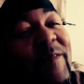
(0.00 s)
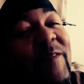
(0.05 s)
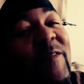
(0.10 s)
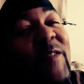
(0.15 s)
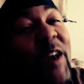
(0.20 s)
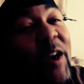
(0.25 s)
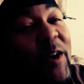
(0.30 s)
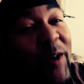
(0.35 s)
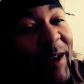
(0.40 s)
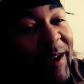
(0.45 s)

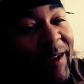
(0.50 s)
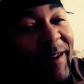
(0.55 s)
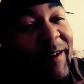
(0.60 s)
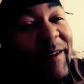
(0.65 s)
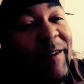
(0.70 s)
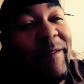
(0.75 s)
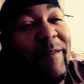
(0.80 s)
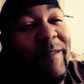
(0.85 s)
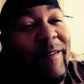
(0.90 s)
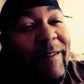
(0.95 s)
Very
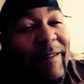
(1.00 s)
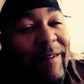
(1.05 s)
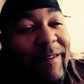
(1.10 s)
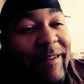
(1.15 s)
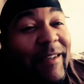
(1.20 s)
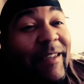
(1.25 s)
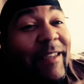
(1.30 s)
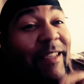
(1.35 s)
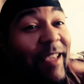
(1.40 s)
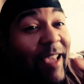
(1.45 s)
good.
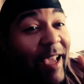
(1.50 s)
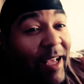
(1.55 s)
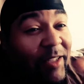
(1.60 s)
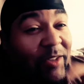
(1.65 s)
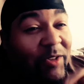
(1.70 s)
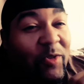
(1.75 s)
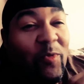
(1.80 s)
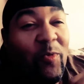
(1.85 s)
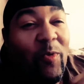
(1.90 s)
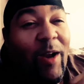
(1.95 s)

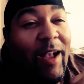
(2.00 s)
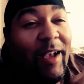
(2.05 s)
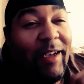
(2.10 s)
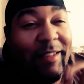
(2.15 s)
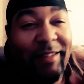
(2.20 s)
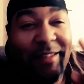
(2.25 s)
Castle Rock